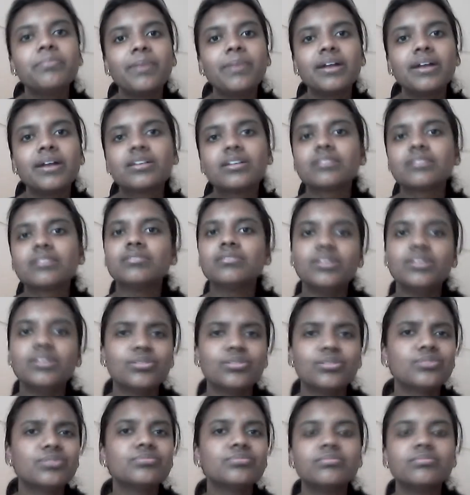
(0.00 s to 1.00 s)
but
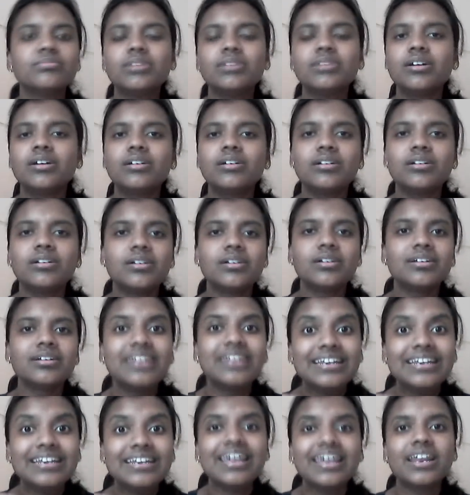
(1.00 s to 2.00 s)

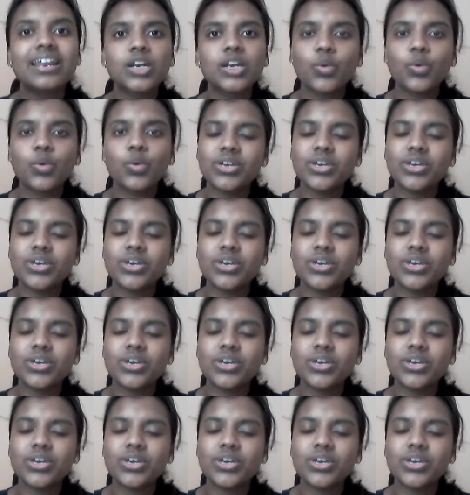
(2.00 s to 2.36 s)
indirect